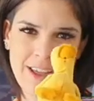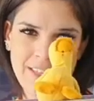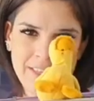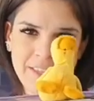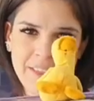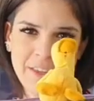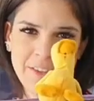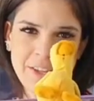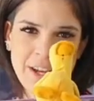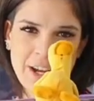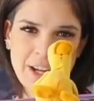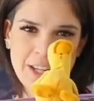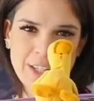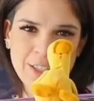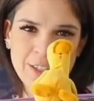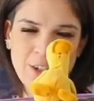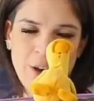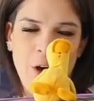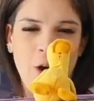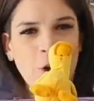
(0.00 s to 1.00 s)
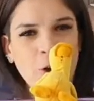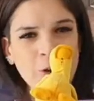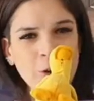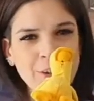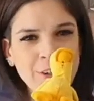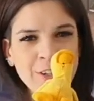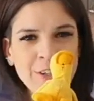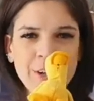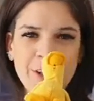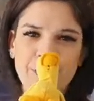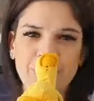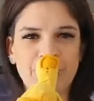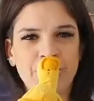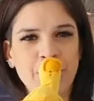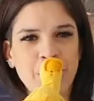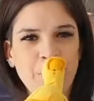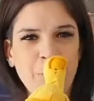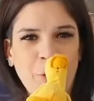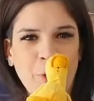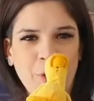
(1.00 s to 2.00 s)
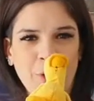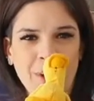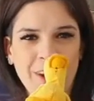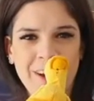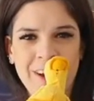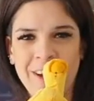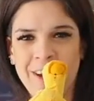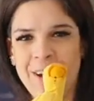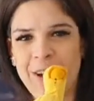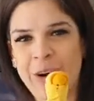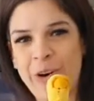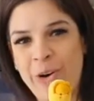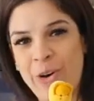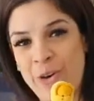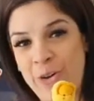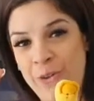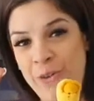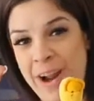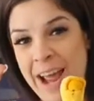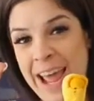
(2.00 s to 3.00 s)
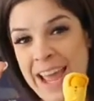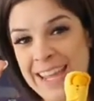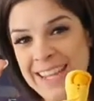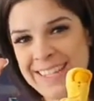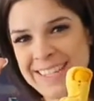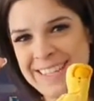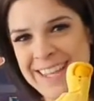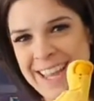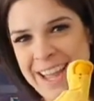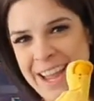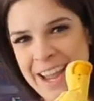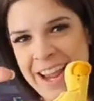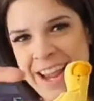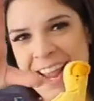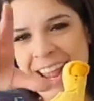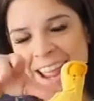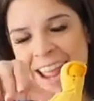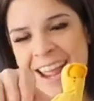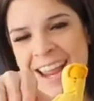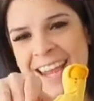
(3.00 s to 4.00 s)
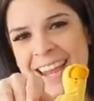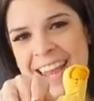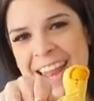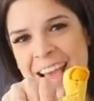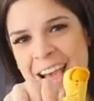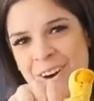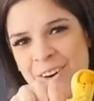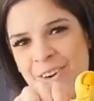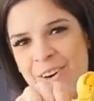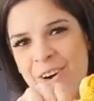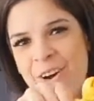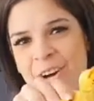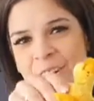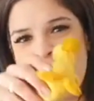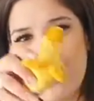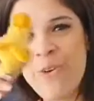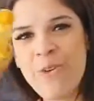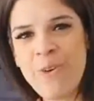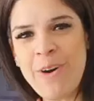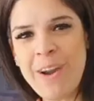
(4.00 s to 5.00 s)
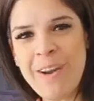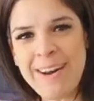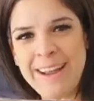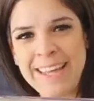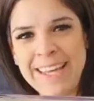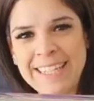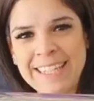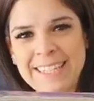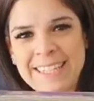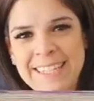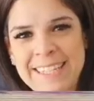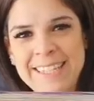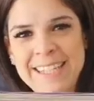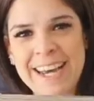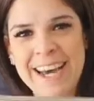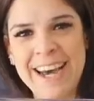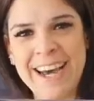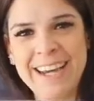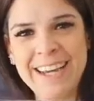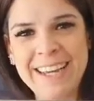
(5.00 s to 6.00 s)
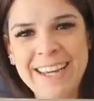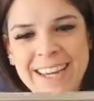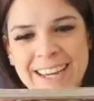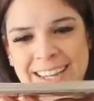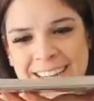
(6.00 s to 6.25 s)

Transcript: The duck is on the book, all right? Now, where is the duck?